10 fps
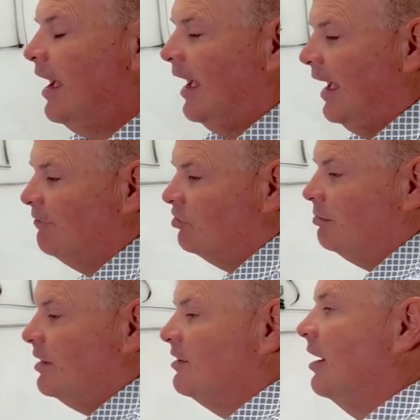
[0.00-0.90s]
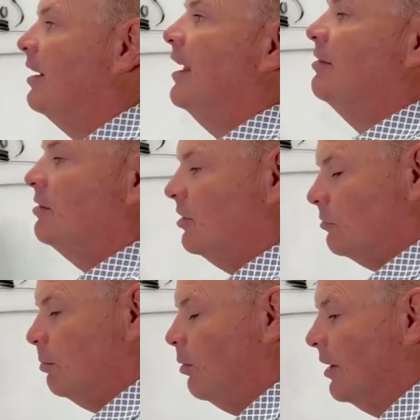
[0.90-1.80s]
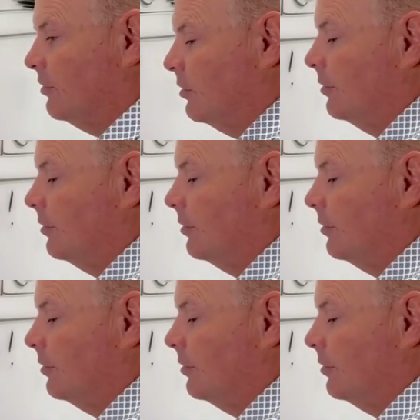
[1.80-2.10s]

have to be done at this point